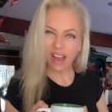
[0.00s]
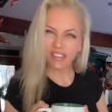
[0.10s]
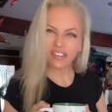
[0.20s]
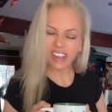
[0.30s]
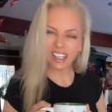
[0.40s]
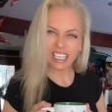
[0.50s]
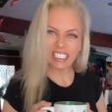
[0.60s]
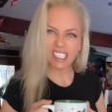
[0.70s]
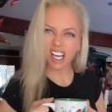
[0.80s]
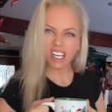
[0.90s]
I have a feeling
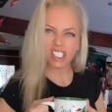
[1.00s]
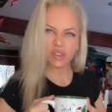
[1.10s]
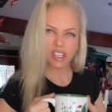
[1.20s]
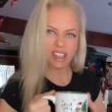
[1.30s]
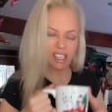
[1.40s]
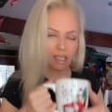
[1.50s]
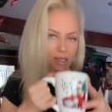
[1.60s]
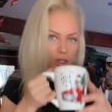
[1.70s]
it's not going to do anything.